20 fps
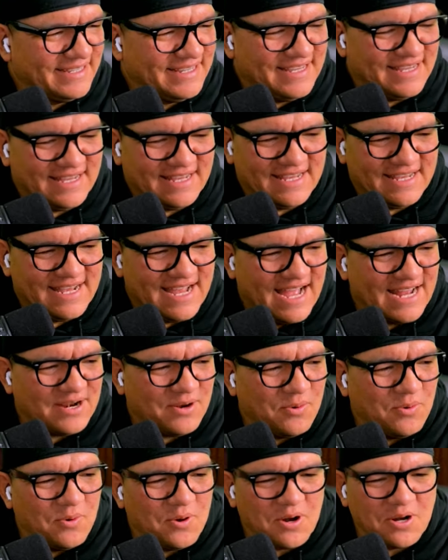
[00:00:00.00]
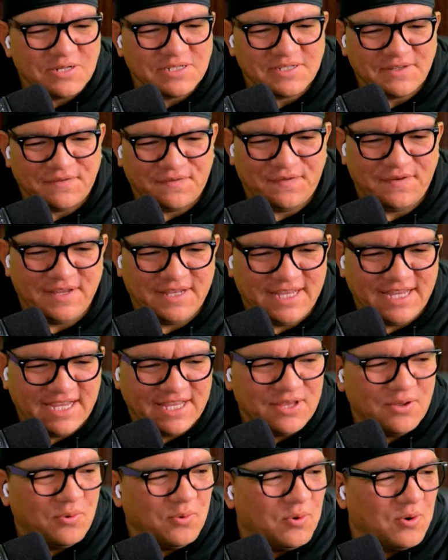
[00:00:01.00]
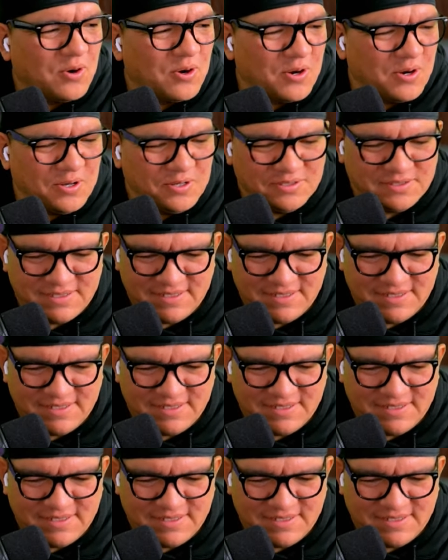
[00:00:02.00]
Not a worse feeling in the world.